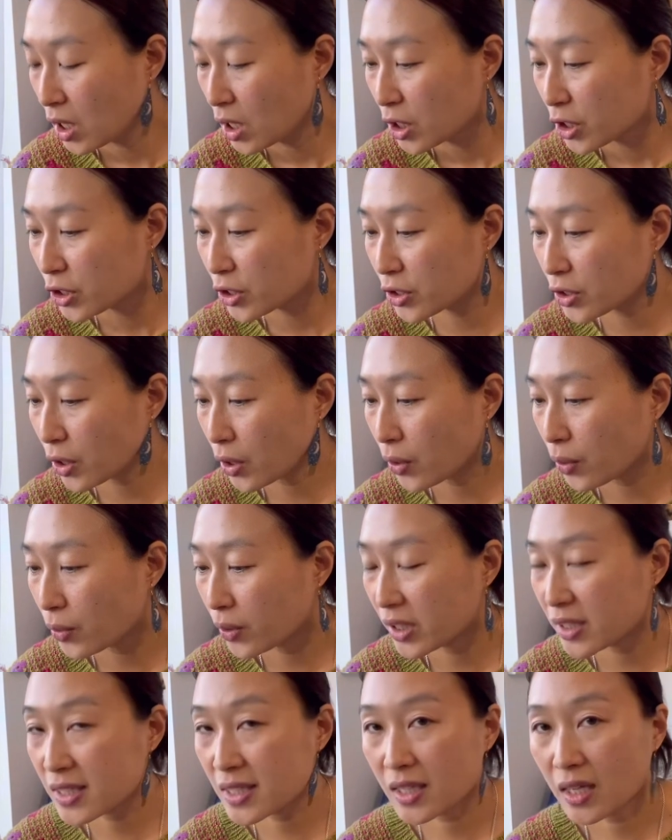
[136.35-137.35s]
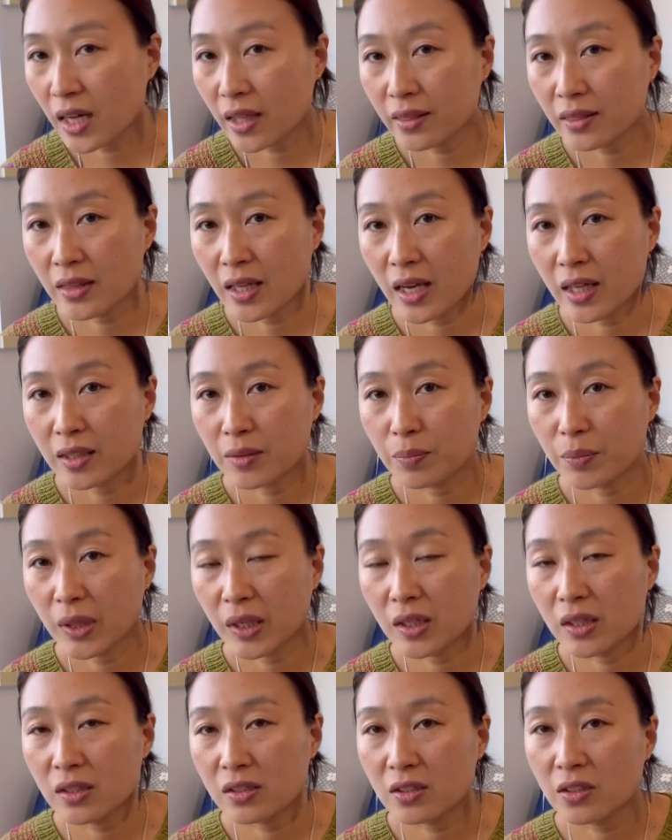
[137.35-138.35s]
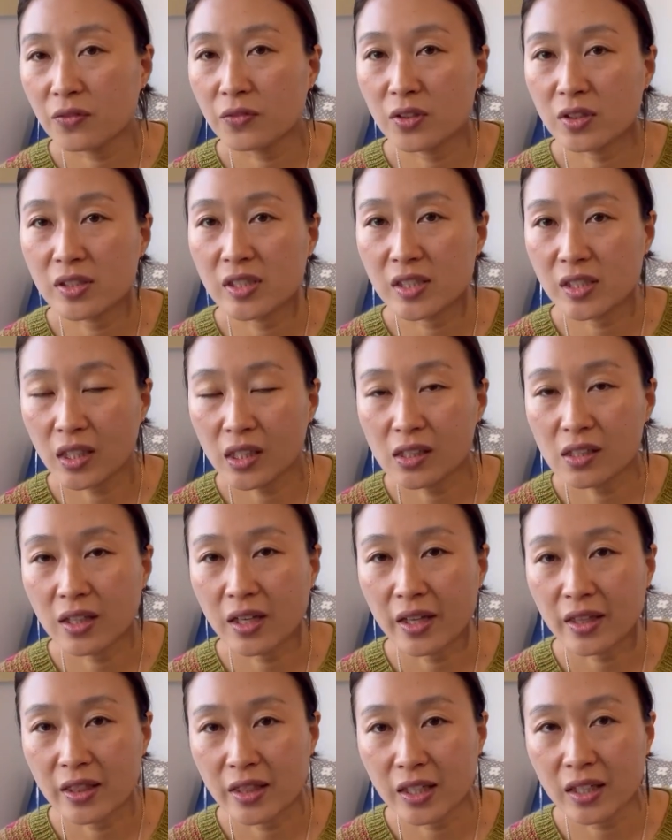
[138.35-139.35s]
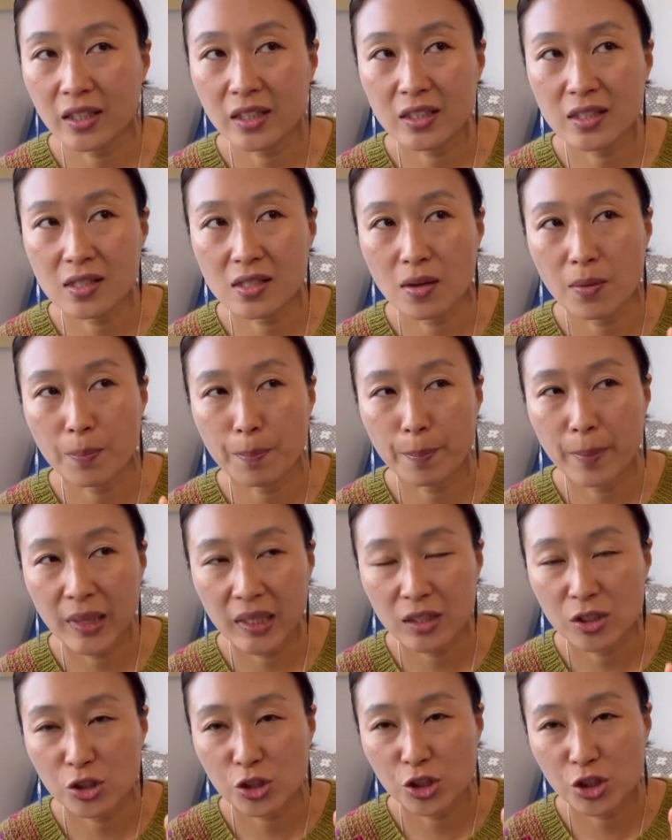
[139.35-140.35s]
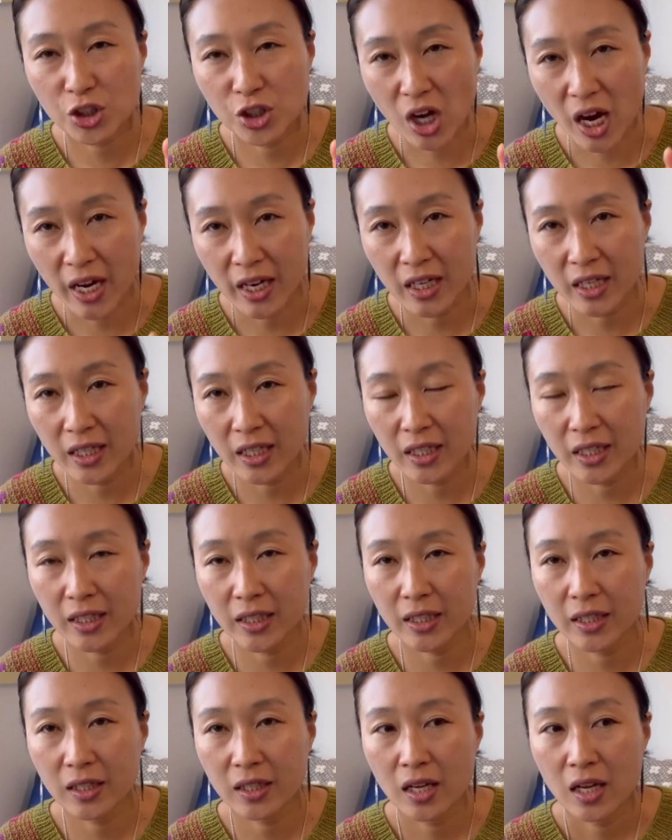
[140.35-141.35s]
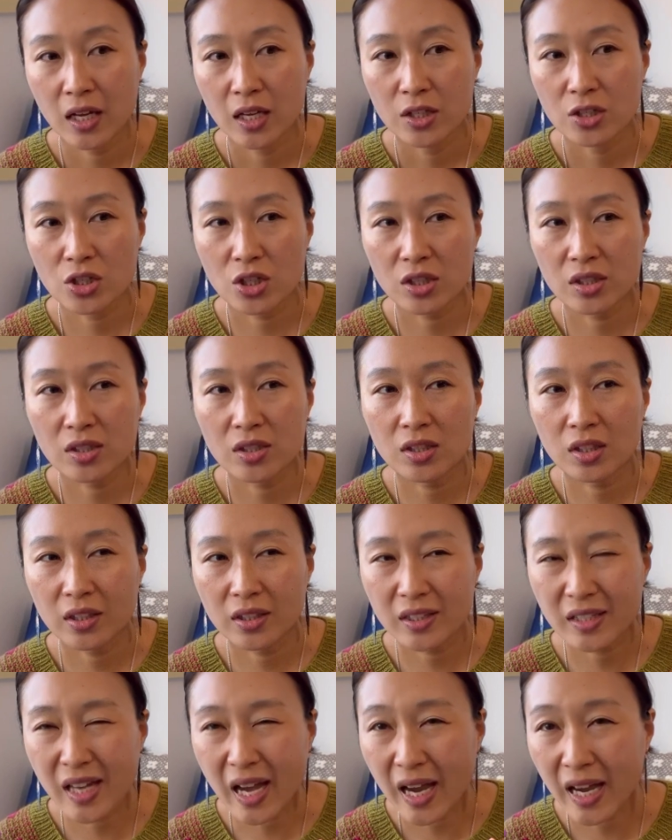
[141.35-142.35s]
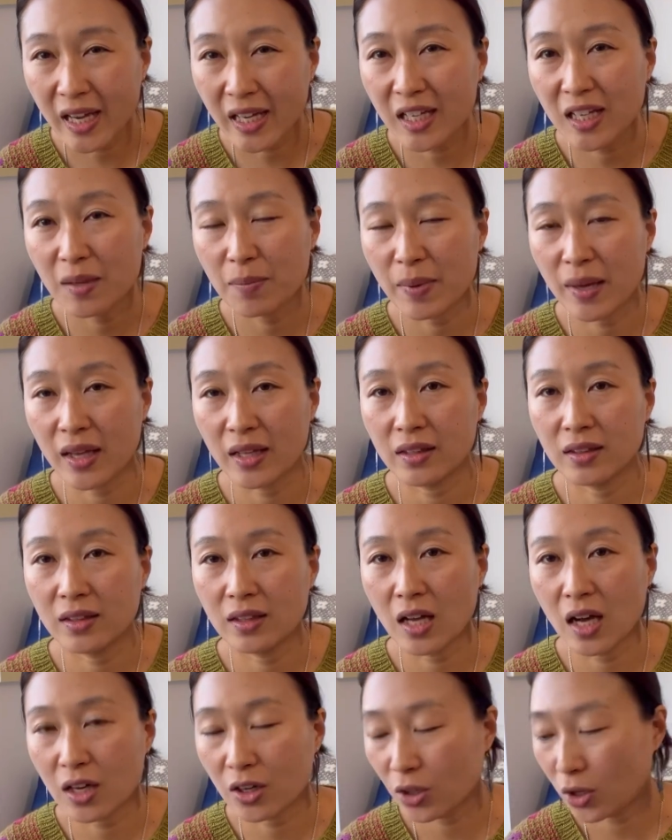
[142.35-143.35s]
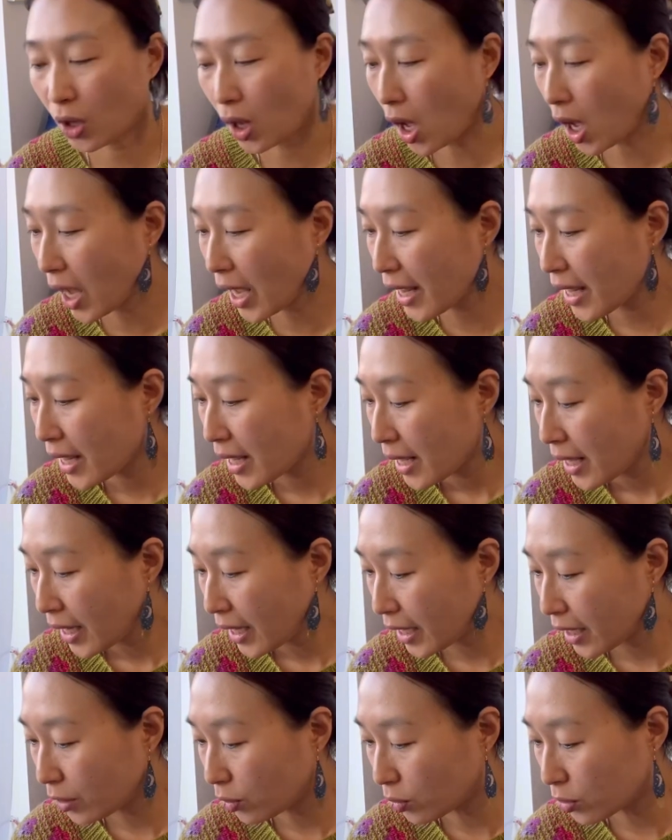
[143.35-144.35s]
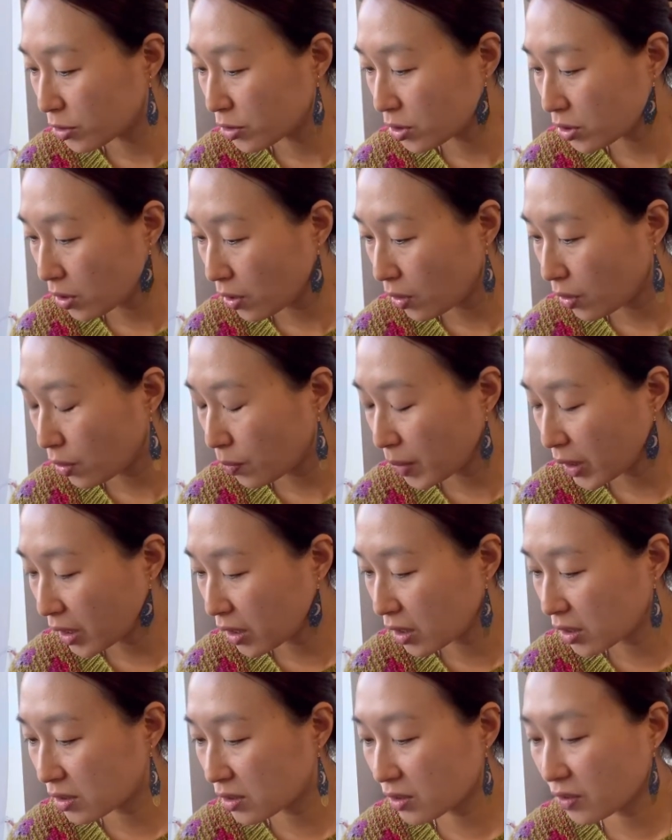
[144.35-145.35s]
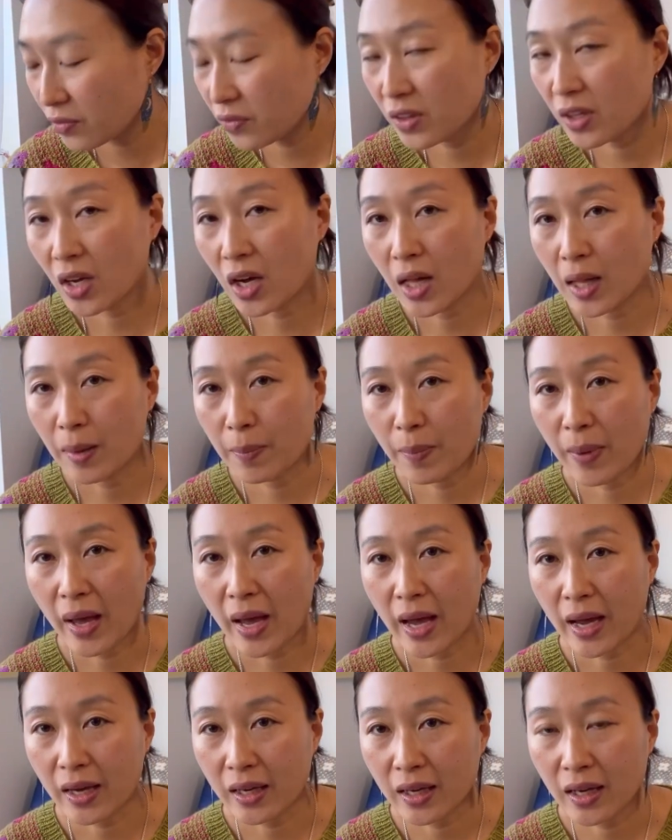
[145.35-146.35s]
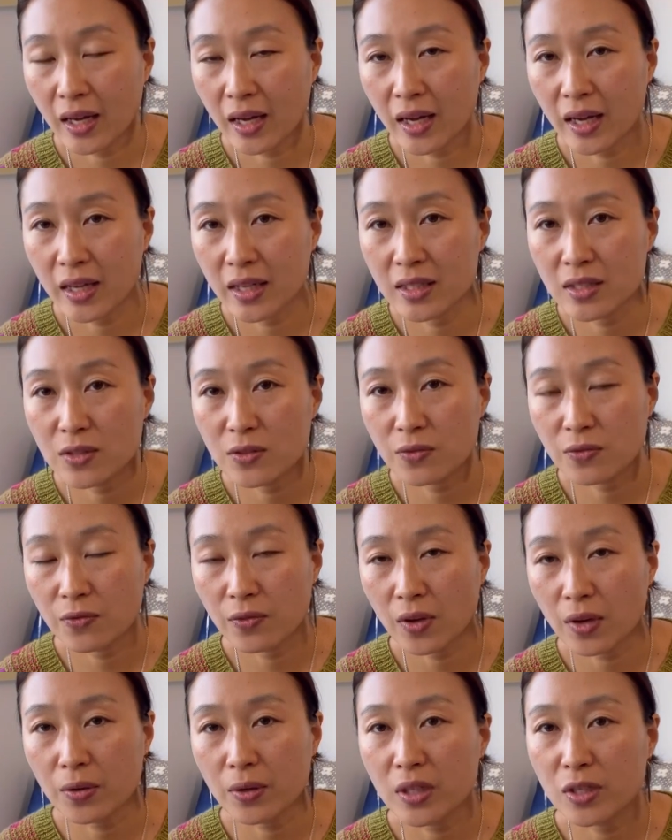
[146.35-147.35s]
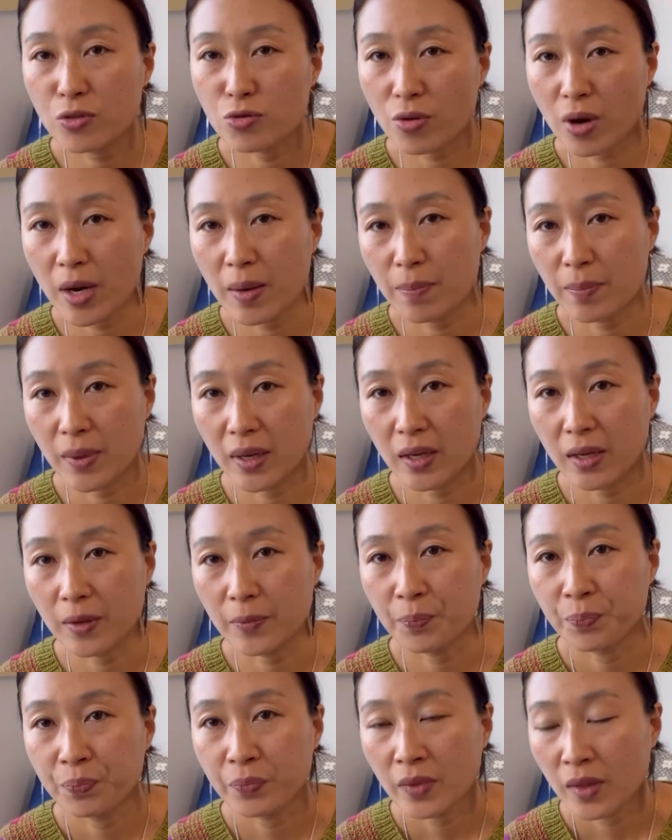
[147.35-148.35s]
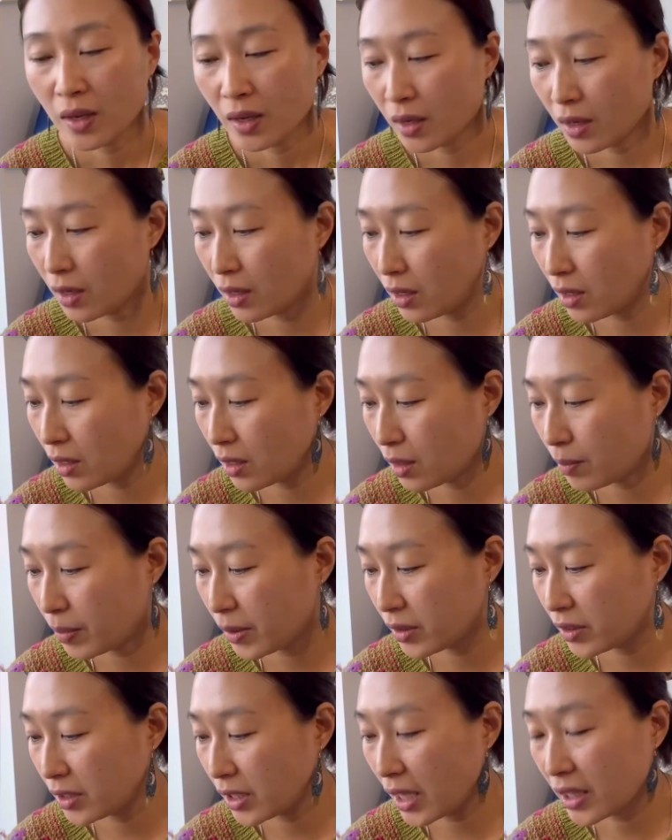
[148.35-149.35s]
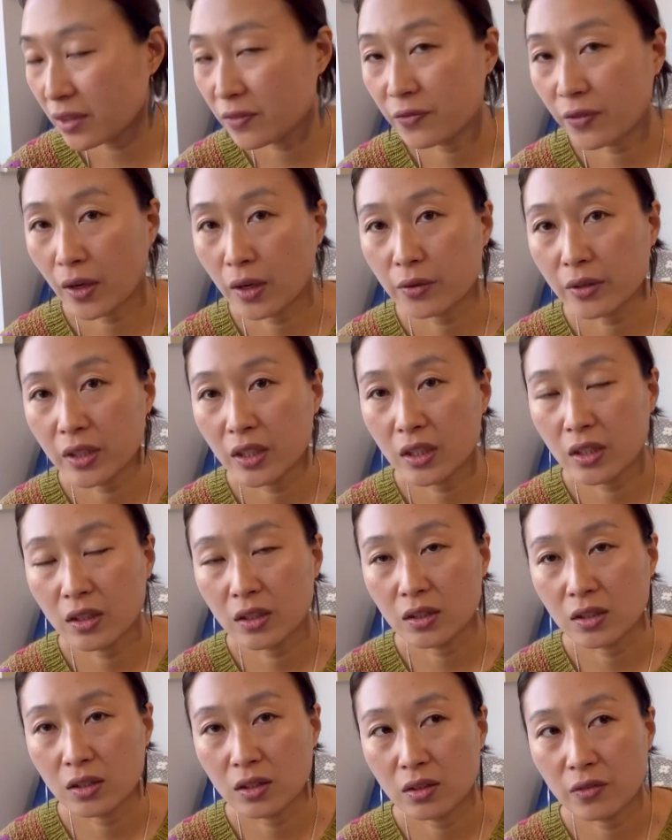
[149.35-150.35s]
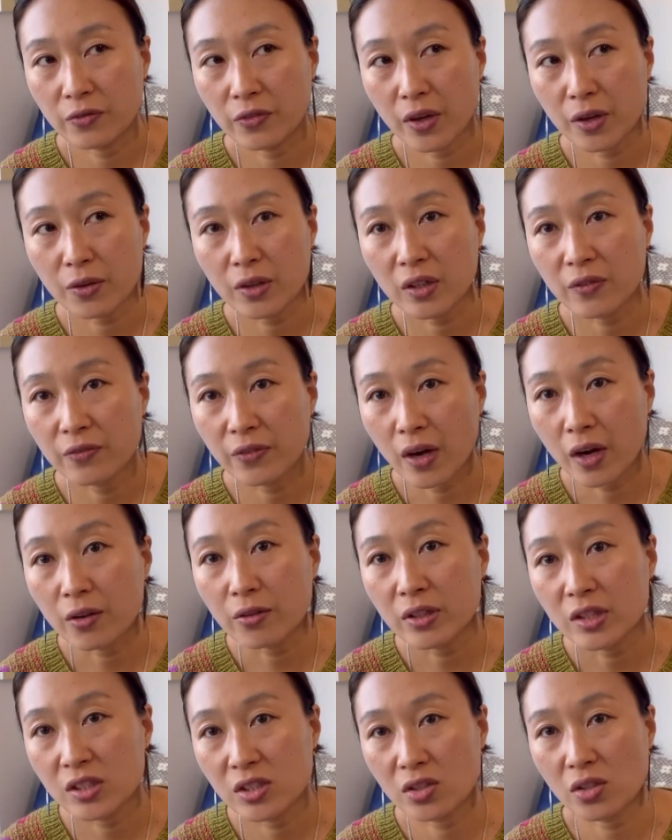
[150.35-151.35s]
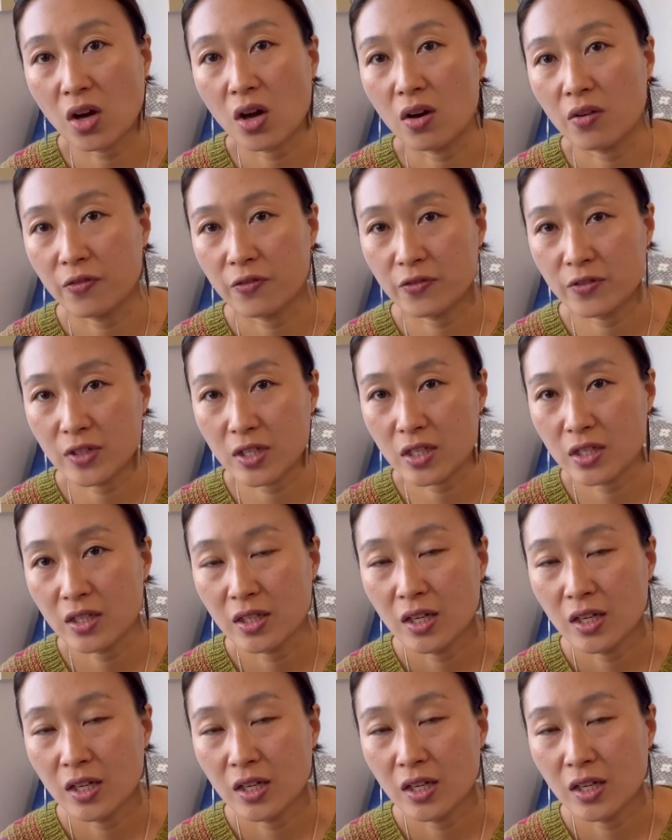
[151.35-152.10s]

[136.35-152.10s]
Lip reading: So it's got that. Because of the silk, I think it's a bit shiny, just a tiny bit, not a lot. And also because of the alpaca, it's very drapey, but yet very, very, very soft.